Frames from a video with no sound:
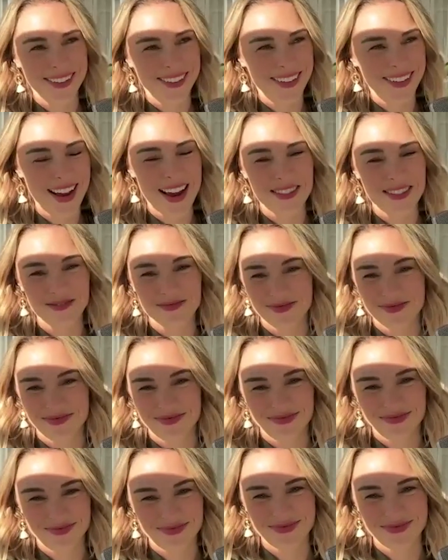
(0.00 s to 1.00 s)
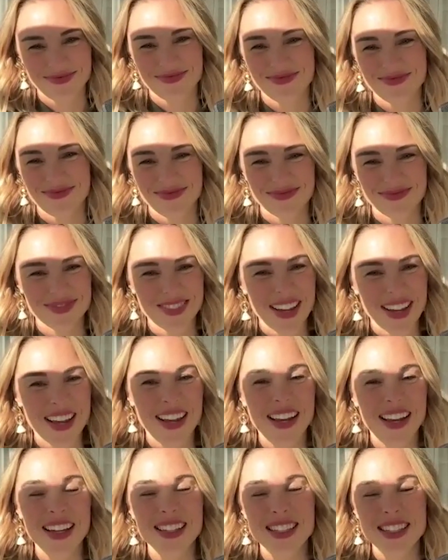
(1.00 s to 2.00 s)
It's, yeah. It's difficult.
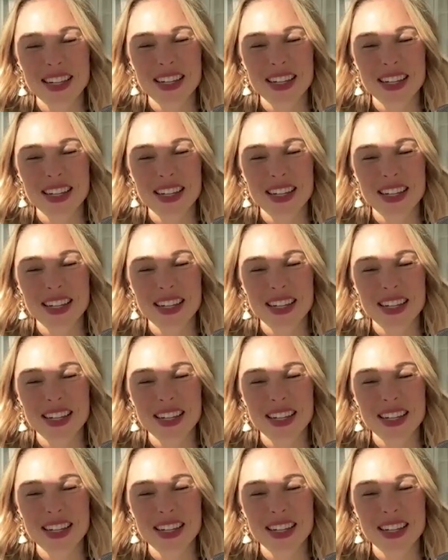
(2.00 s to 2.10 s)
it's